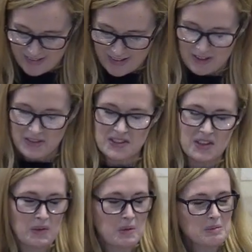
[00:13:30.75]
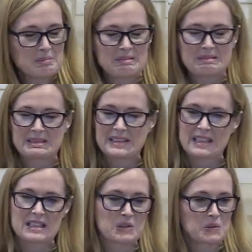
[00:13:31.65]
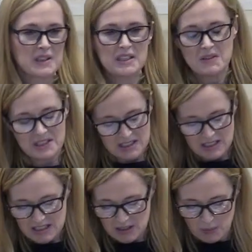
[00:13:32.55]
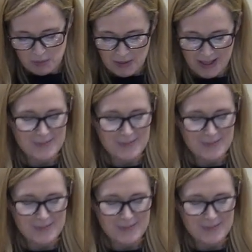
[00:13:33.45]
And at first I thought, that's not really resonating with me.